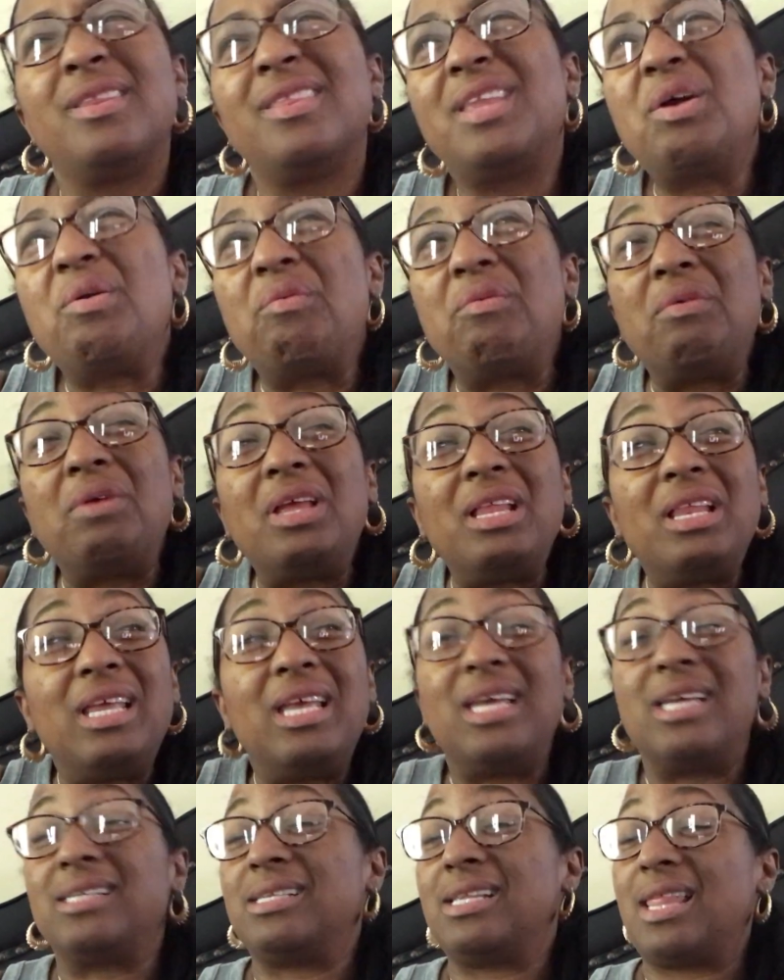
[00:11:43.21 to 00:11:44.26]
There
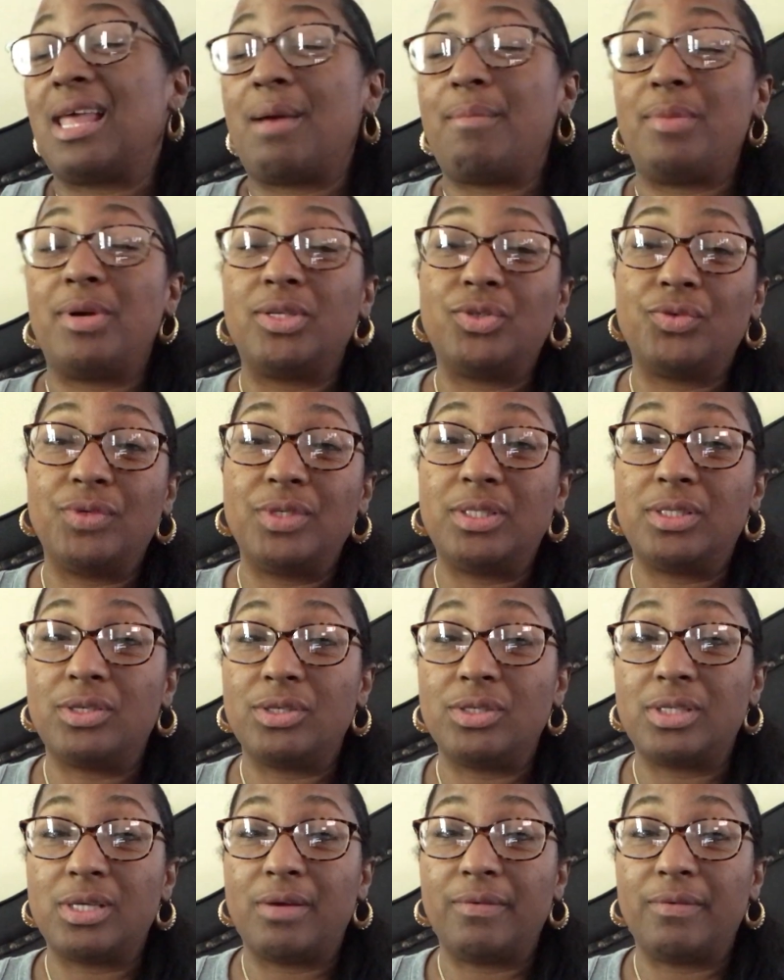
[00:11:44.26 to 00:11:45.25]
really isn't that much research